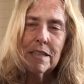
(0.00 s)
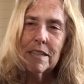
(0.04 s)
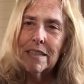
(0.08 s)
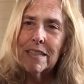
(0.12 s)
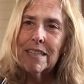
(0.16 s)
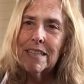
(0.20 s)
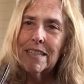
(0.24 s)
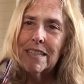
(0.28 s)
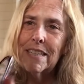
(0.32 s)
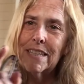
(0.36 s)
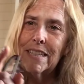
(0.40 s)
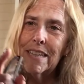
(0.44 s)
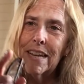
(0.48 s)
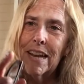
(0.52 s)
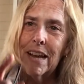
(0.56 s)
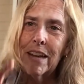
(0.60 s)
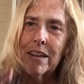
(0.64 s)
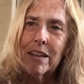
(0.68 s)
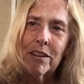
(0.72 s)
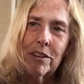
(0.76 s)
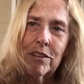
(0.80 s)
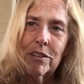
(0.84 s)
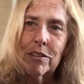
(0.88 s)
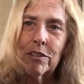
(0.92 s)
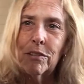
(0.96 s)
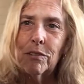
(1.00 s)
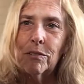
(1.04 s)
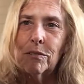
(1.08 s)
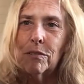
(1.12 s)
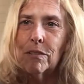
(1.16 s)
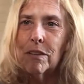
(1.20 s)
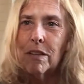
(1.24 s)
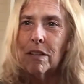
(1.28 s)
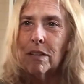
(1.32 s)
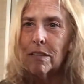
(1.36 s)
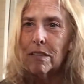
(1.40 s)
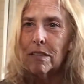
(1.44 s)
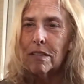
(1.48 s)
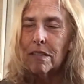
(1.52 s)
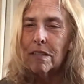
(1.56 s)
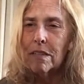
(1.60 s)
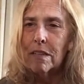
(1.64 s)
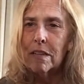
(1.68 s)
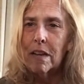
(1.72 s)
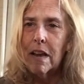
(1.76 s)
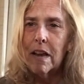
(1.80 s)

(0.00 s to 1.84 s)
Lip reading: this is how you can do this.